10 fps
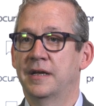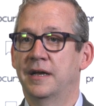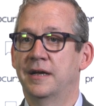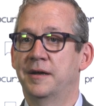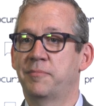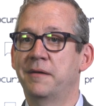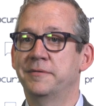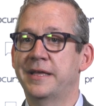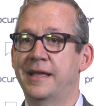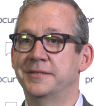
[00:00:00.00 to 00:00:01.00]

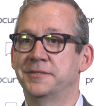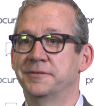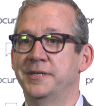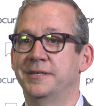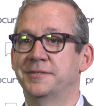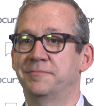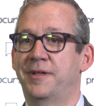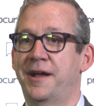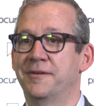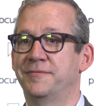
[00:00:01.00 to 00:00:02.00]
Probably answering
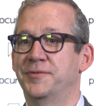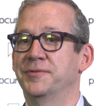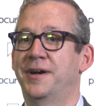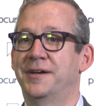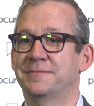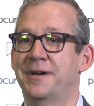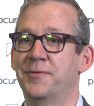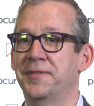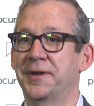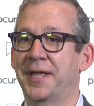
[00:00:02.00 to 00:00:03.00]
supplier phone calls about
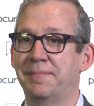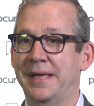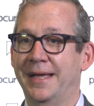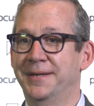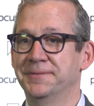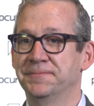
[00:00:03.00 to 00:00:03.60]
when they're going to get paid.